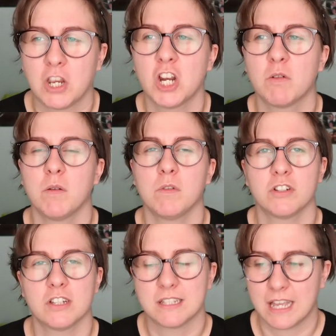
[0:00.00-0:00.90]
you know what,
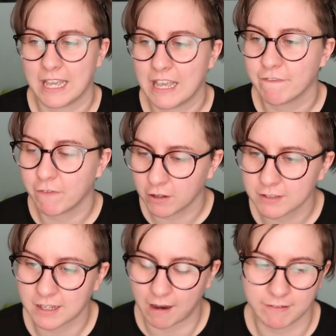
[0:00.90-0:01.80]
we'll just say it
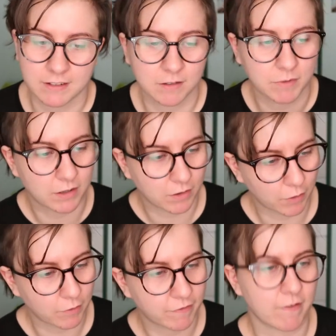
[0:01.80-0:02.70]
follows a character that we
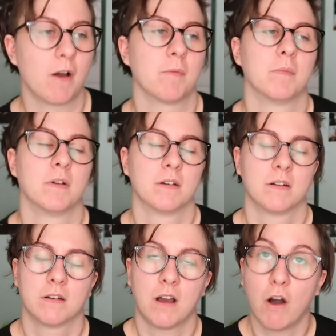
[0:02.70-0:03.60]
know from
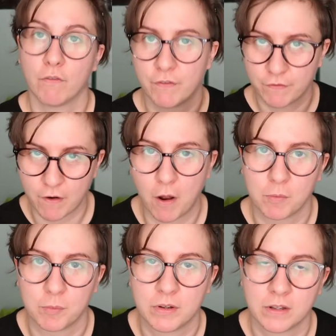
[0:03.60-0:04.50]
The
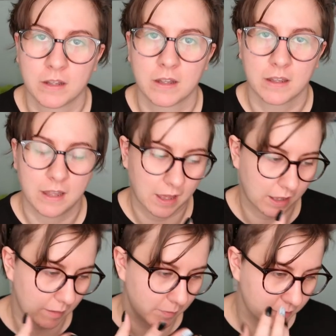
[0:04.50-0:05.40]

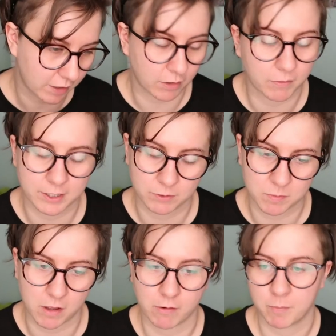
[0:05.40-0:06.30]
Long Way
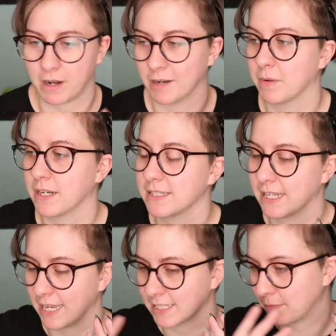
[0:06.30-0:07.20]
to a Small Angry Planet, but
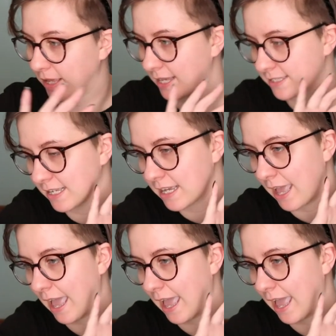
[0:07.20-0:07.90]
it takes place